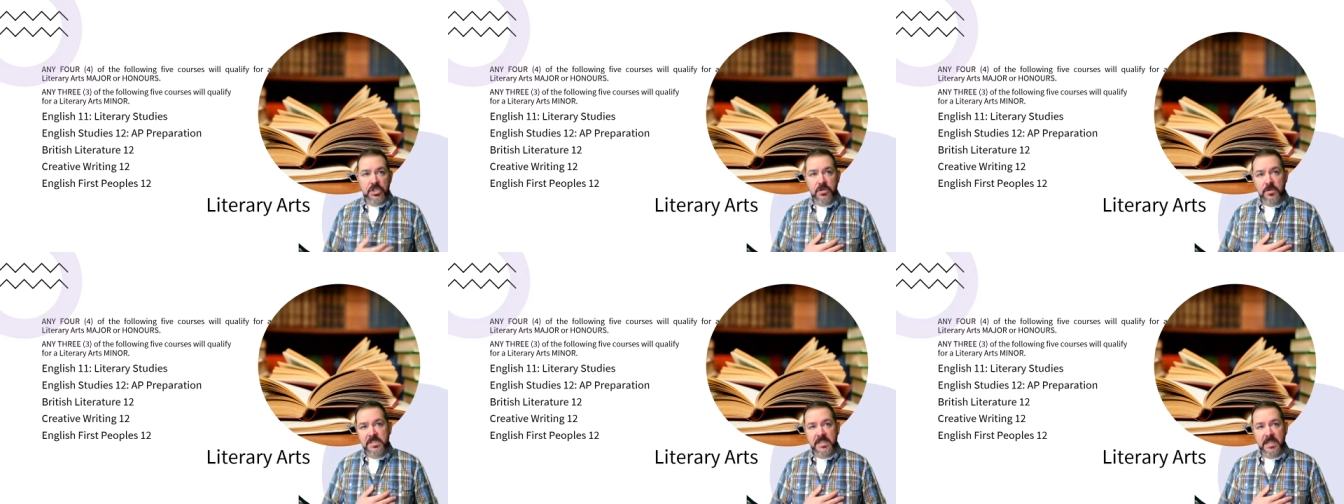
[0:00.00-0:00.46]

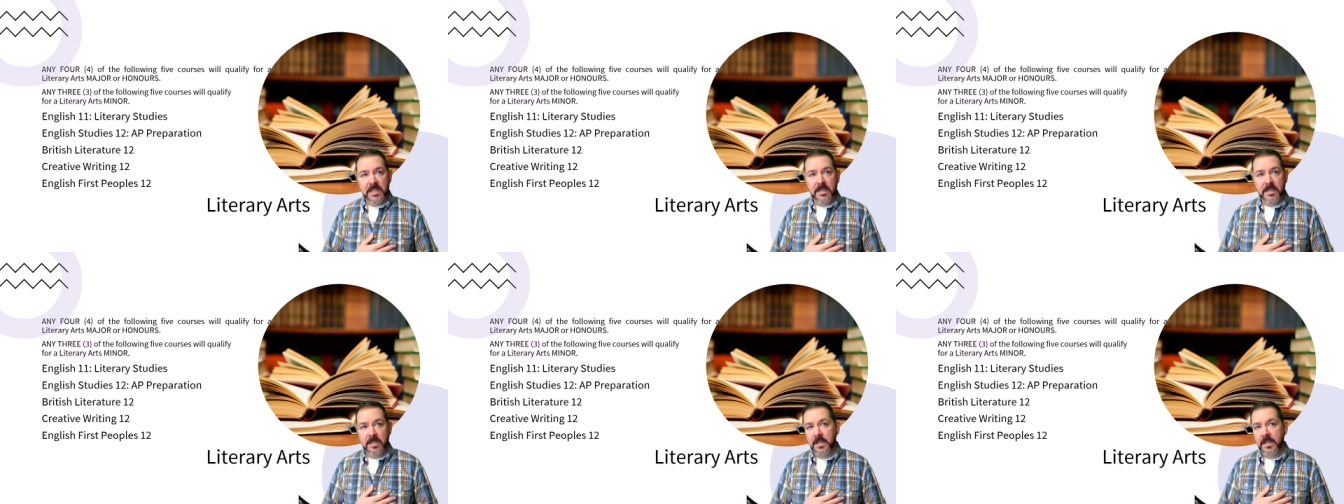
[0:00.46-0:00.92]
you can
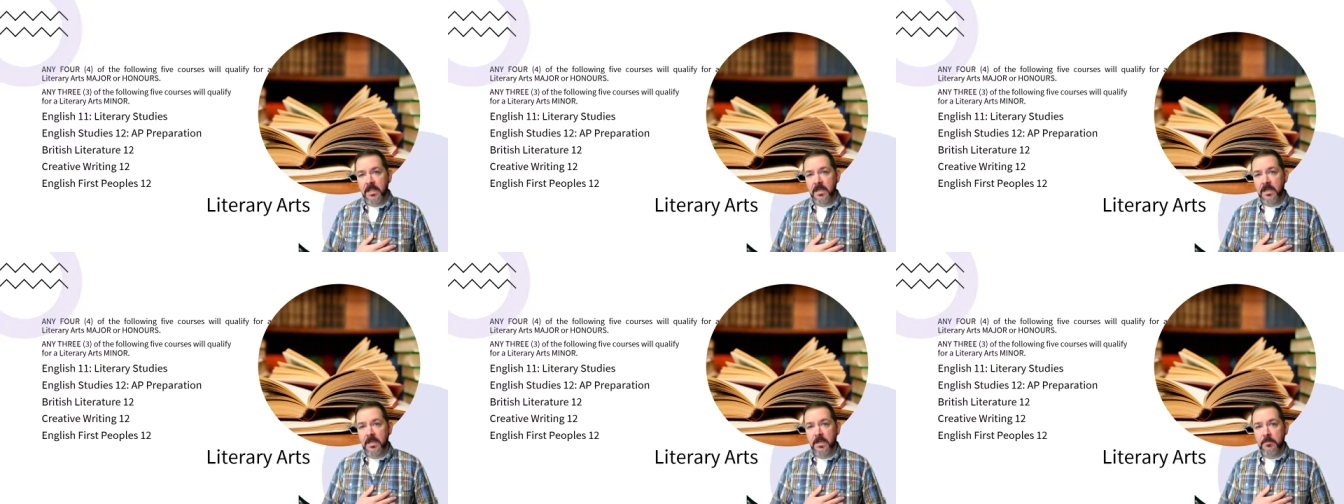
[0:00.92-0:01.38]
take
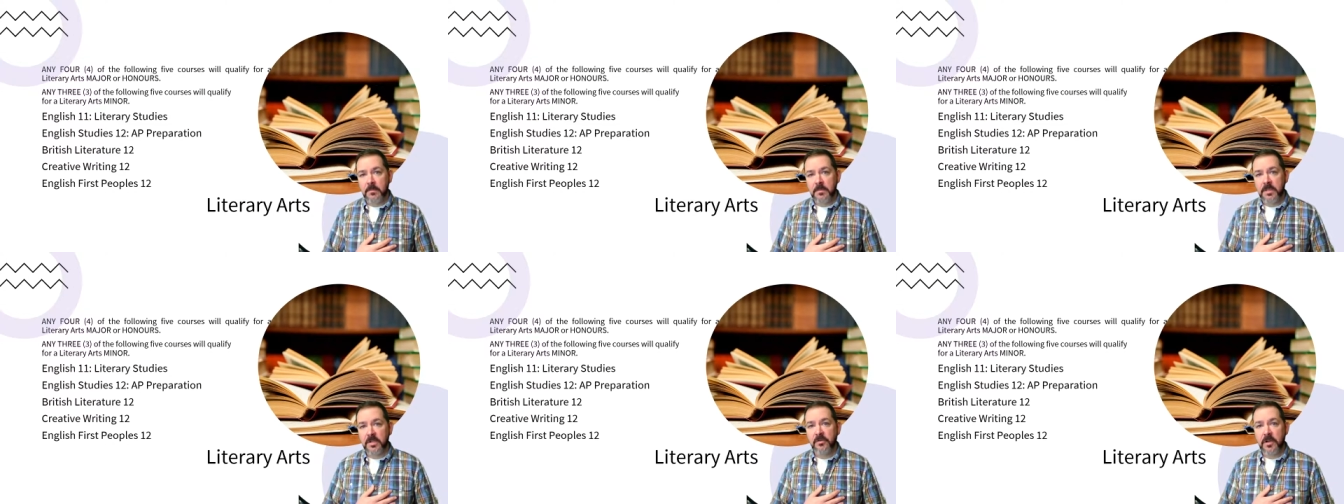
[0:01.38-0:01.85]
a uh,
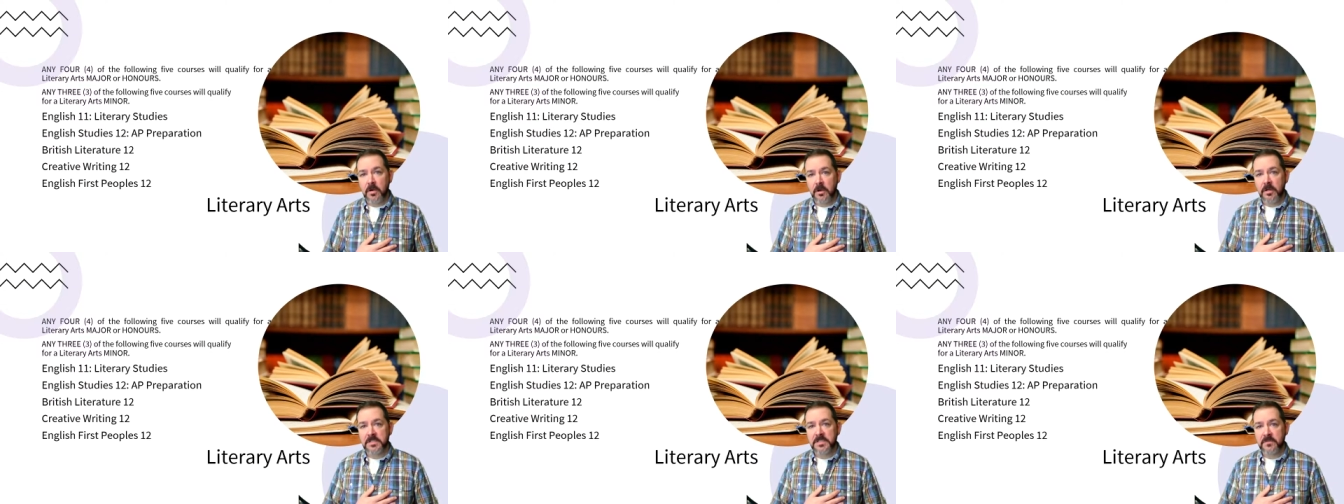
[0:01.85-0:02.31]
literary
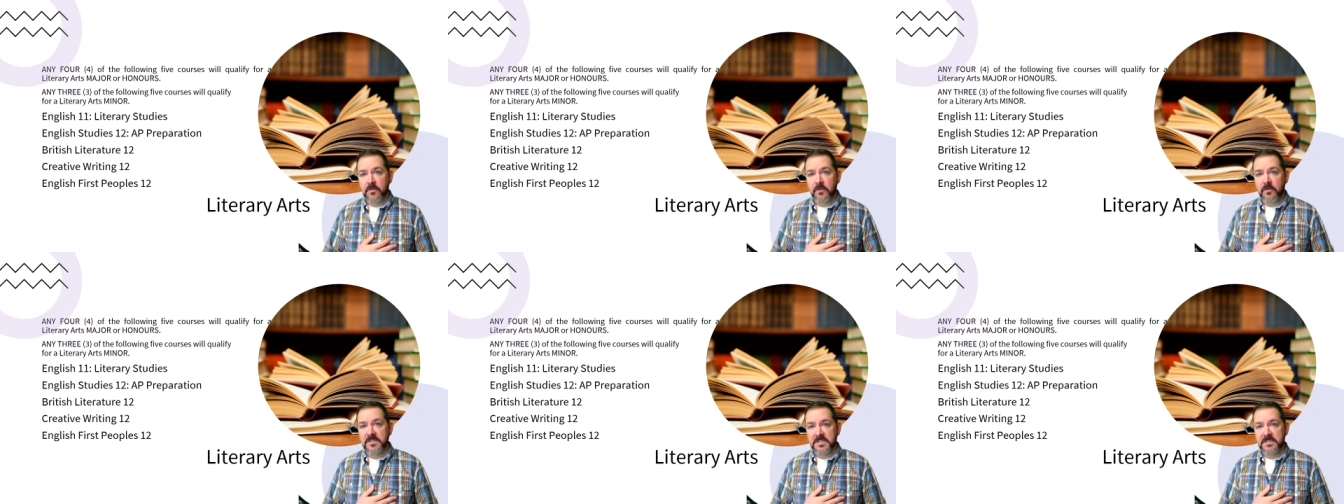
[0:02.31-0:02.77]
arts
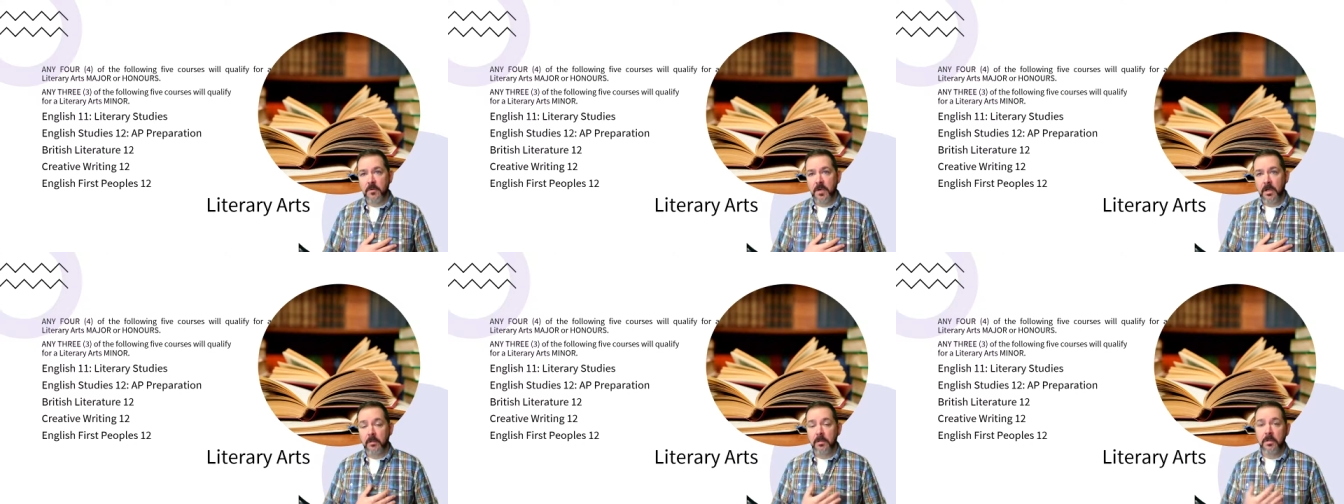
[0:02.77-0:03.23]
focus as
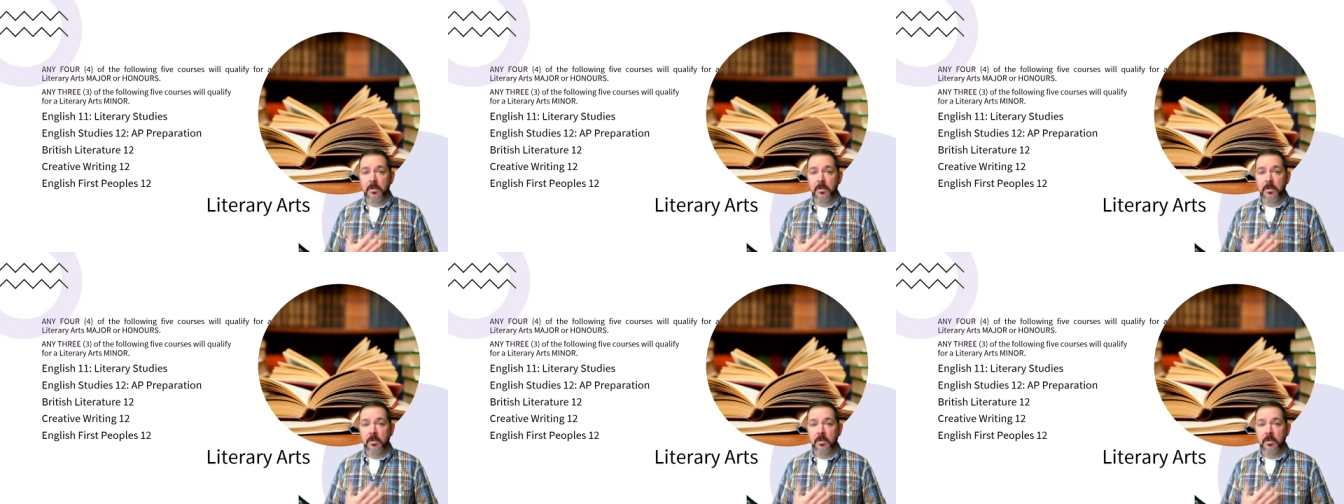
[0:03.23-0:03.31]
well.